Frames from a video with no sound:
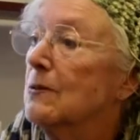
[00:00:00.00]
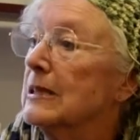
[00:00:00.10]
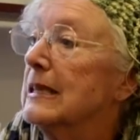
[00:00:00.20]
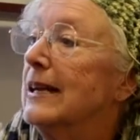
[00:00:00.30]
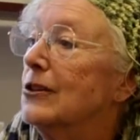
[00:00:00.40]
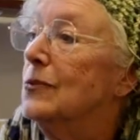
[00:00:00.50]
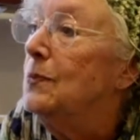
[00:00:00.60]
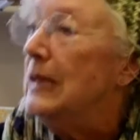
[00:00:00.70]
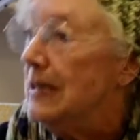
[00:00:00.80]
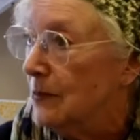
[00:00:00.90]
what it was like to
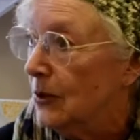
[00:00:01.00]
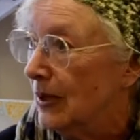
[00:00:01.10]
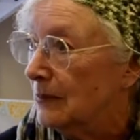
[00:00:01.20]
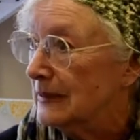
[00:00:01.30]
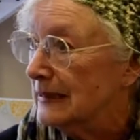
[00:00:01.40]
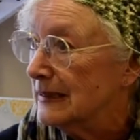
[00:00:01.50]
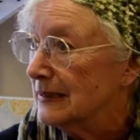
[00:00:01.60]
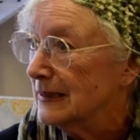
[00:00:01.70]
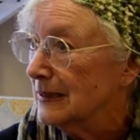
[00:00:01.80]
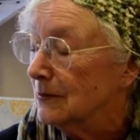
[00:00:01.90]
be Muhammad,
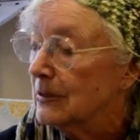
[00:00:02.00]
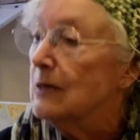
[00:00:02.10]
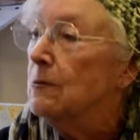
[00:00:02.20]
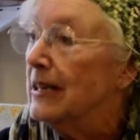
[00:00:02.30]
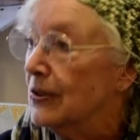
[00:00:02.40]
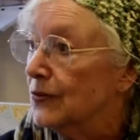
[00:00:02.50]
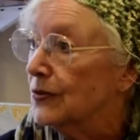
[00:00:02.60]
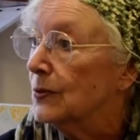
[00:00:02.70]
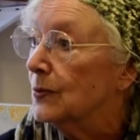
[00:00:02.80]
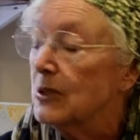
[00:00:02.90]
what he went
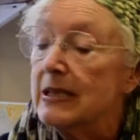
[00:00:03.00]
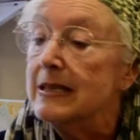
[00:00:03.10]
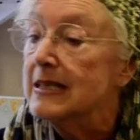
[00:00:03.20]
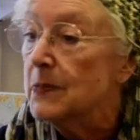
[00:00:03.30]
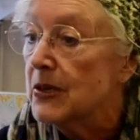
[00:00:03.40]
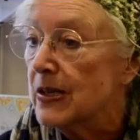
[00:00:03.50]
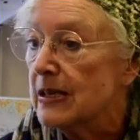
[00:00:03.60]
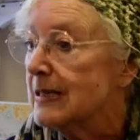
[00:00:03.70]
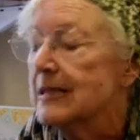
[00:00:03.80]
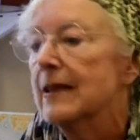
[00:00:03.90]
through, what he
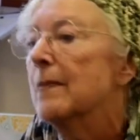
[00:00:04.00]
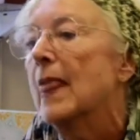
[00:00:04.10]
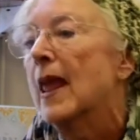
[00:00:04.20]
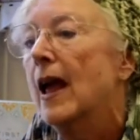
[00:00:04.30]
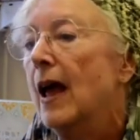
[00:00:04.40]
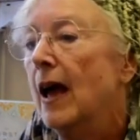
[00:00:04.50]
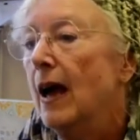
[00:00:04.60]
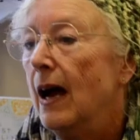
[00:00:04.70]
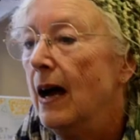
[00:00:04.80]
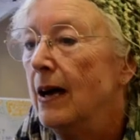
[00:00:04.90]
experienced.
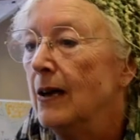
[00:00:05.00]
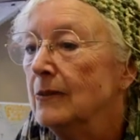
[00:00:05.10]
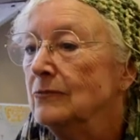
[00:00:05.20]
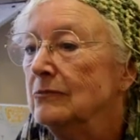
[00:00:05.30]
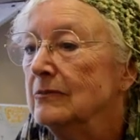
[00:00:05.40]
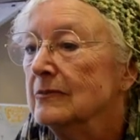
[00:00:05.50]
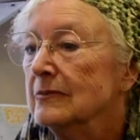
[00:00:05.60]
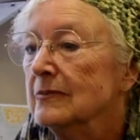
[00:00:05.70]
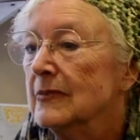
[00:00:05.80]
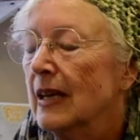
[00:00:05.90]
And
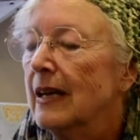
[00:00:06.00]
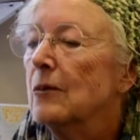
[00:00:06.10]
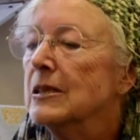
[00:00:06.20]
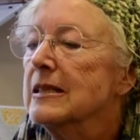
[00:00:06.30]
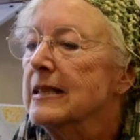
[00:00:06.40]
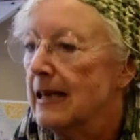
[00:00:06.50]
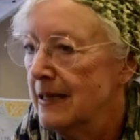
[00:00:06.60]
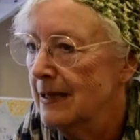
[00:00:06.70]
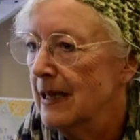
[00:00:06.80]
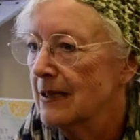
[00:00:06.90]
I wasn't
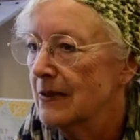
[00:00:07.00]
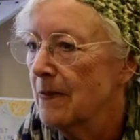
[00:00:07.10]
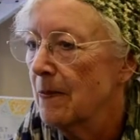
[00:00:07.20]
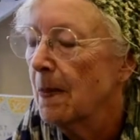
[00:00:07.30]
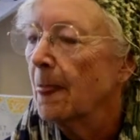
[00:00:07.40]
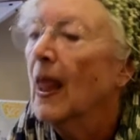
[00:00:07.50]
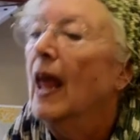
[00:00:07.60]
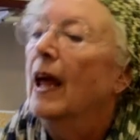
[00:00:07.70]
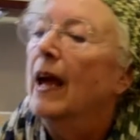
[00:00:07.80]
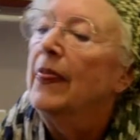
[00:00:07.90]
getting that.
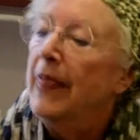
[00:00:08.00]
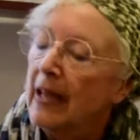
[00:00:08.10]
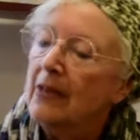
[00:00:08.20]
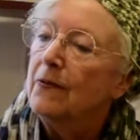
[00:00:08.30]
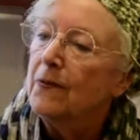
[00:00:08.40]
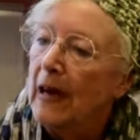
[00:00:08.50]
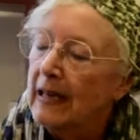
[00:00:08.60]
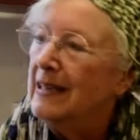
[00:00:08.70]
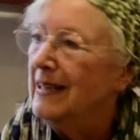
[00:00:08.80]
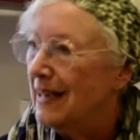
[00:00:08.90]
And then
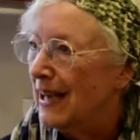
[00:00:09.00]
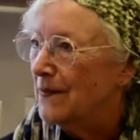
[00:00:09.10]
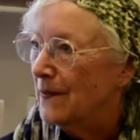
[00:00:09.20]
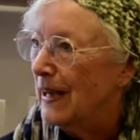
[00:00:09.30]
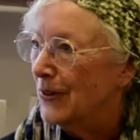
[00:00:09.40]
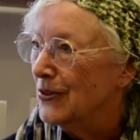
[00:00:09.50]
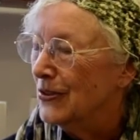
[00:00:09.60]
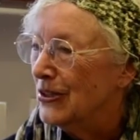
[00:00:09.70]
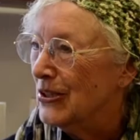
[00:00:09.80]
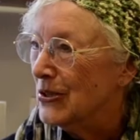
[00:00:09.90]
finally I
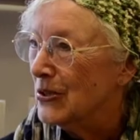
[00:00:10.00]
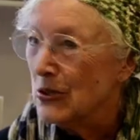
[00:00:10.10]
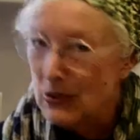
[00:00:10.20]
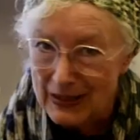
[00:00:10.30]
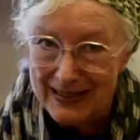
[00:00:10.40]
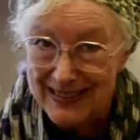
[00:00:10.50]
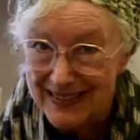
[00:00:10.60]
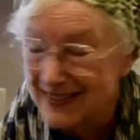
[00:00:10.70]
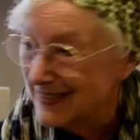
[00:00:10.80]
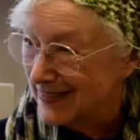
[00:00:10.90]
found the
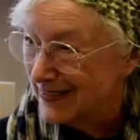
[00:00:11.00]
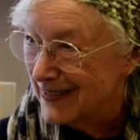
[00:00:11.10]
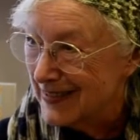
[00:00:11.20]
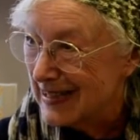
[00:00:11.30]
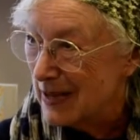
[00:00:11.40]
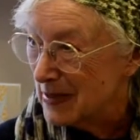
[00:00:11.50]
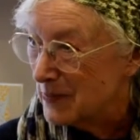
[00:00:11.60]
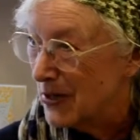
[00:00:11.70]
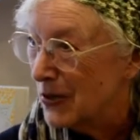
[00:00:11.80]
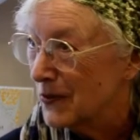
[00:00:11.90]
earliest
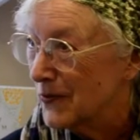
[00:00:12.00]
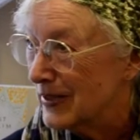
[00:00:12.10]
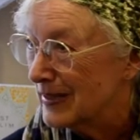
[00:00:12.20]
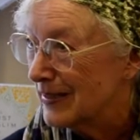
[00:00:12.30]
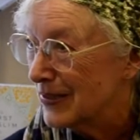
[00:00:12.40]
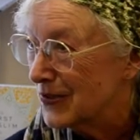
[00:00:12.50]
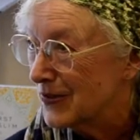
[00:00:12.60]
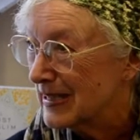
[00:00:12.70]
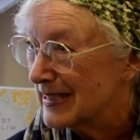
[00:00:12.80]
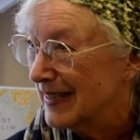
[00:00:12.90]
Islamic biographies and
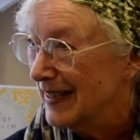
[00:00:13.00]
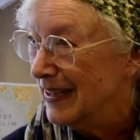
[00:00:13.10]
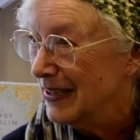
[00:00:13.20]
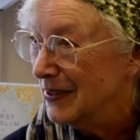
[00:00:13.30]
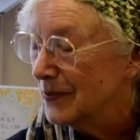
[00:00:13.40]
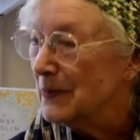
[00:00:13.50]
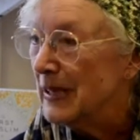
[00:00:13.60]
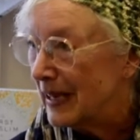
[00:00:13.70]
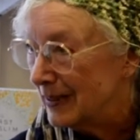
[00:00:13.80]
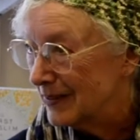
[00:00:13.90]
histories from
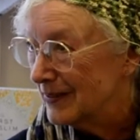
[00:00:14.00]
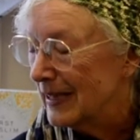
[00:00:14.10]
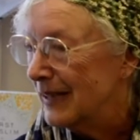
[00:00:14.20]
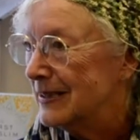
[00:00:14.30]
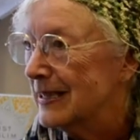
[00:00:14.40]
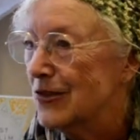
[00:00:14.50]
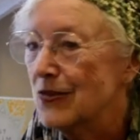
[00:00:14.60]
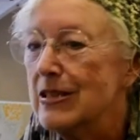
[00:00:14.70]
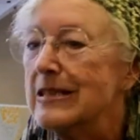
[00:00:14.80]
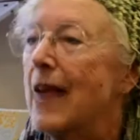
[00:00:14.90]
the 8th and 9th
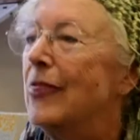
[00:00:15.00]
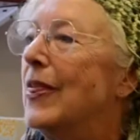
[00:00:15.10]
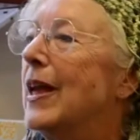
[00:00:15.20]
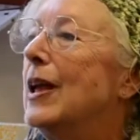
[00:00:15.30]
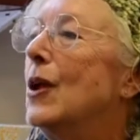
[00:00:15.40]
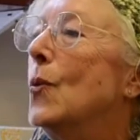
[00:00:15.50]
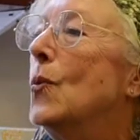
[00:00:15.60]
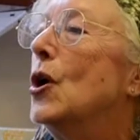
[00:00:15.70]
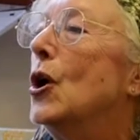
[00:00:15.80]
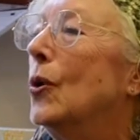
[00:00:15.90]
centuries, and they
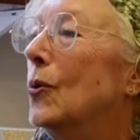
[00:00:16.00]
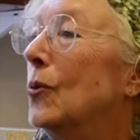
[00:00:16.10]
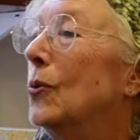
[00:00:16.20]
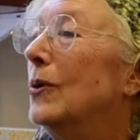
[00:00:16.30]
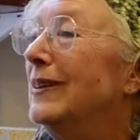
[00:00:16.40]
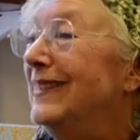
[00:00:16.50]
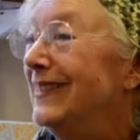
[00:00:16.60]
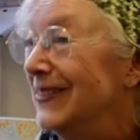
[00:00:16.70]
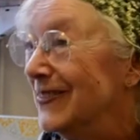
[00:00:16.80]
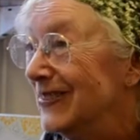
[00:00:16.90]
were
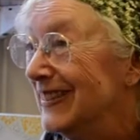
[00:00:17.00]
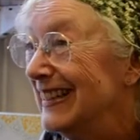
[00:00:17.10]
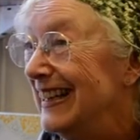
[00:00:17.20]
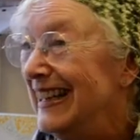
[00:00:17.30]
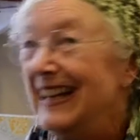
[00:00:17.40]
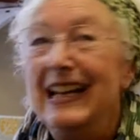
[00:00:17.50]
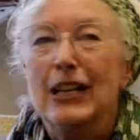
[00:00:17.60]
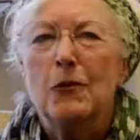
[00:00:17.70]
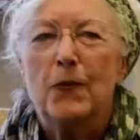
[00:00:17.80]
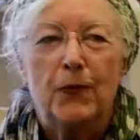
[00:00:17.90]
wonderful.
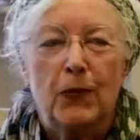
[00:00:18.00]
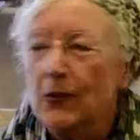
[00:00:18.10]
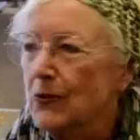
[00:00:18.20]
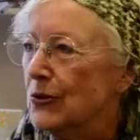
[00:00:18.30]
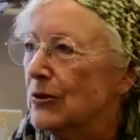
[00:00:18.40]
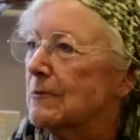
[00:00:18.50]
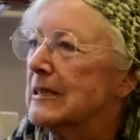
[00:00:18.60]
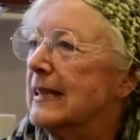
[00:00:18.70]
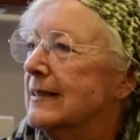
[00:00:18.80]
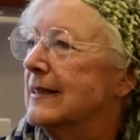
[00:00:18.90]
They were full of juice. It
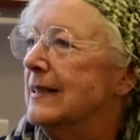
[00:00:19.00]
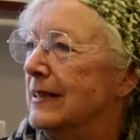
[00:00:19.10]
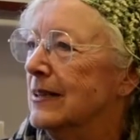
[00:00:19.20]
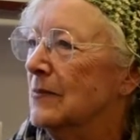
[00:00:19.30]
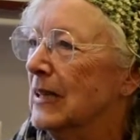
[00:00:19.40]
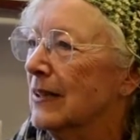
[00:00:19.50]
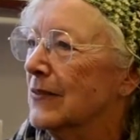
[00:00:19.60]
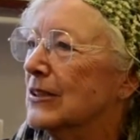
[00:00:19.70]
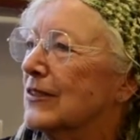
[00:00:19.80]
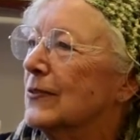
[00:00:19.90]
was like sitting in the middle
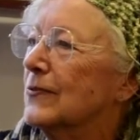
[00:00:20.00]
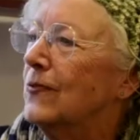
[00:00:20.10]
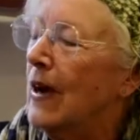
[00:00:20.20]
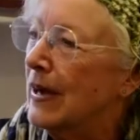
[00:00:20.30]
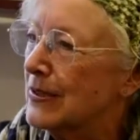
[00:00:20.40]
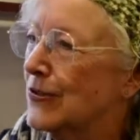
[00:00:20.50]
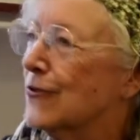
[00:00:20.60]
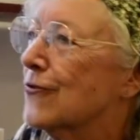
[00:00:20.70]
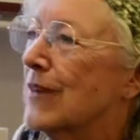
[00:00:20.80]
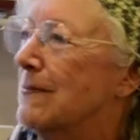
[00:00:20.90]
of this sort of
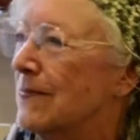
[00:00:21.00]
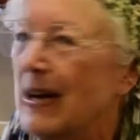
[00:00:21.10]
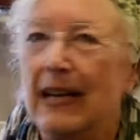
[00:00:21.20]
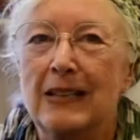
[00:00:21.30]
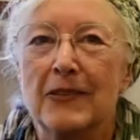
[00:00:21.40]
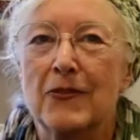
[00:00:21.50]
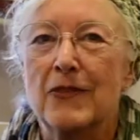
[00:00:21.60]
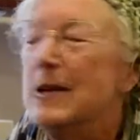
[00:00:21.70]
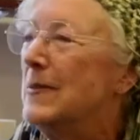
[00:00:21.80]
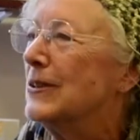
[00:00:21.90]
vast grapevine of
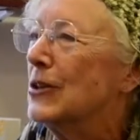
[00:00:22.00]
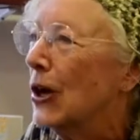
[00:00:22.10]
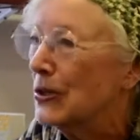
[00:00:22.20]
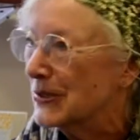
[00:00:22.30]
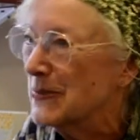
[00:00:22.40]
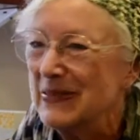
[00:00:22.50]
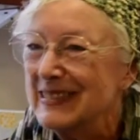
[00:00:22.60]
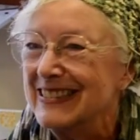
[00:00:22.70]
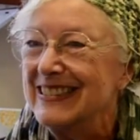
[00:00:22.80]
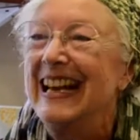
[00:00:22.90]
Arabian gossip
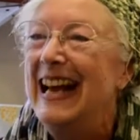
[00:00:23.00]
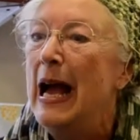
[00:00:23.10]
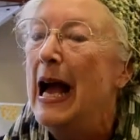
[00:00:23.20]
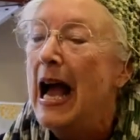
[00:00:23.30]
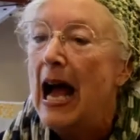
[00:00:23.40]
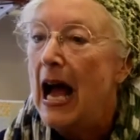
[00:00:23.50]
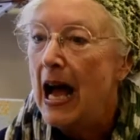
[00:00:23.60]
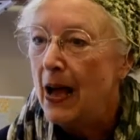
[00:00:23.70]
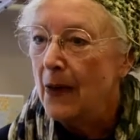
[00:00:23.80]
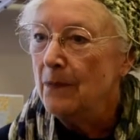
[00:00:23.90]
and so
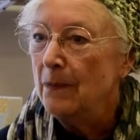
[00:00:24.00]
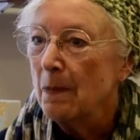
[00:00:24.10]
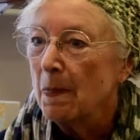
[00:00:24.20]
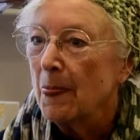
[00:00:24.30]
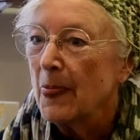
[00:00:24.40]
on.